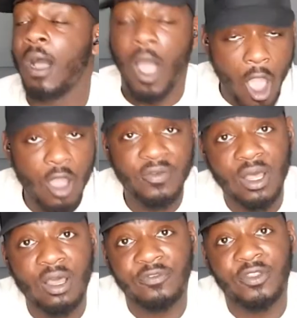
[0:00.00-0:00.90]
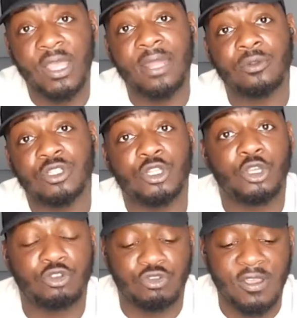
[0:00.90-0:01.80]
Over half the adults in the
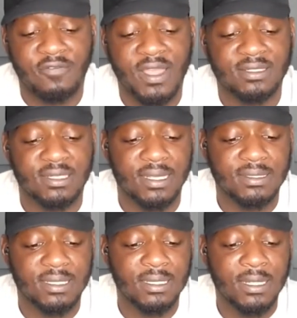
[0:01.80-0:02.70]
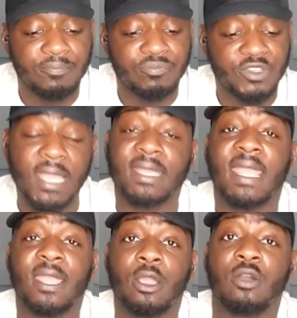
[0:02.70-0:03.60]
country are vaccinated, yet
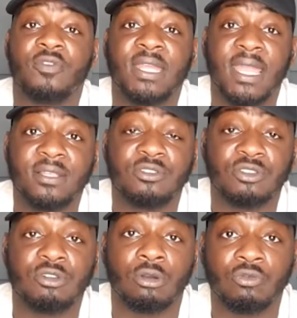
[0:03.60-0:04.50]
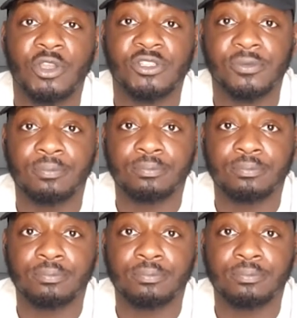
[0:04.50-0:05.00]
COVID cases are still rising.